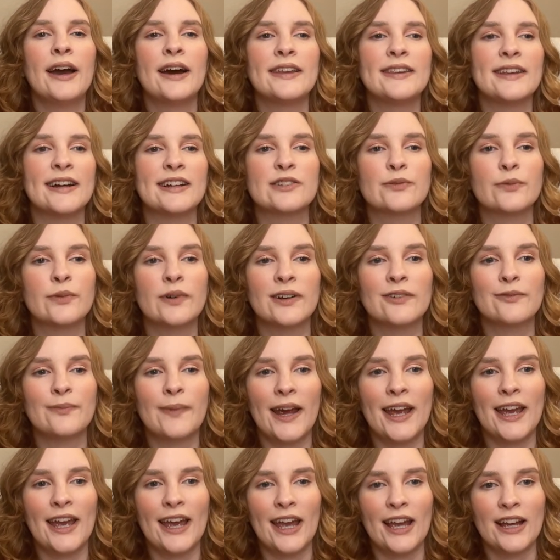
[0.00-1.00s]
that's one of
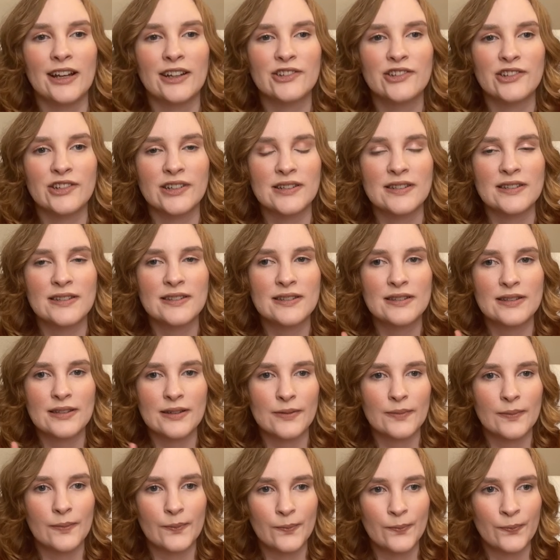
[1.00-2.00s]
my anxious
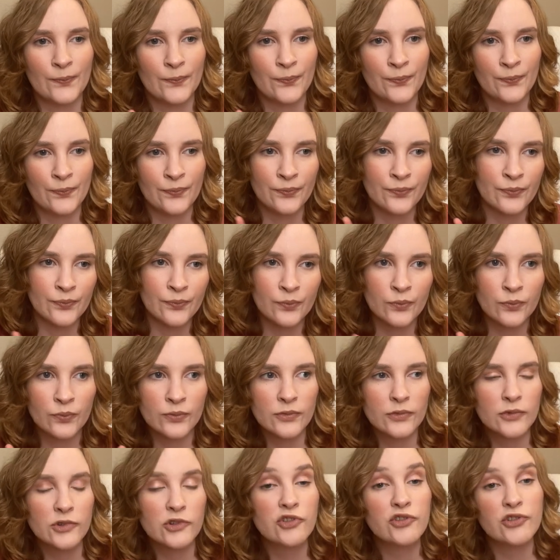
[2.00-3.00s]

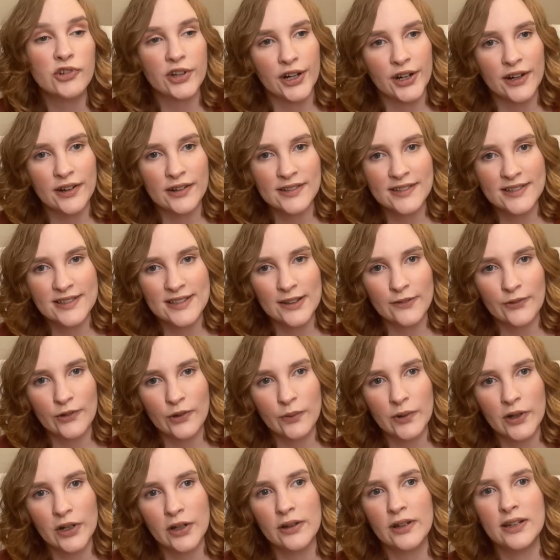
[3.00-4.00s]
triggers, if you
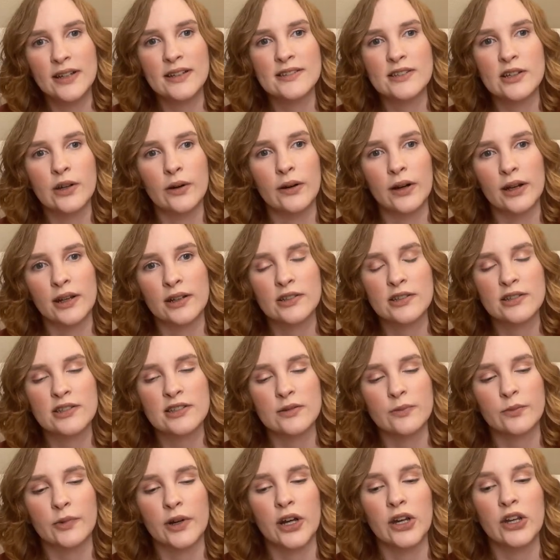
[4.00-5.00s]
will, is going
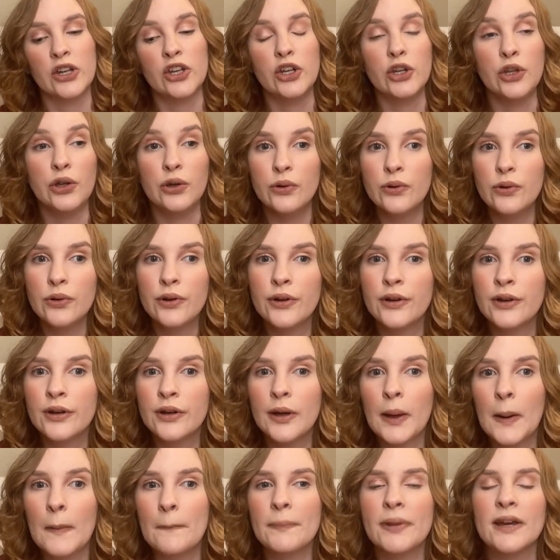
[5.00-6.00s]
somewhere new,
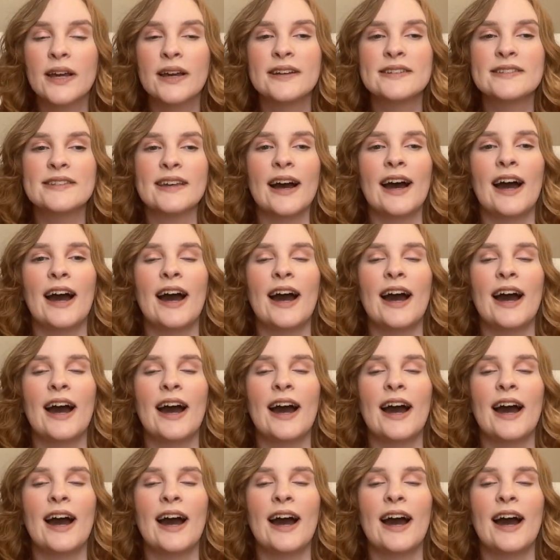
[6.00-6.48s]
because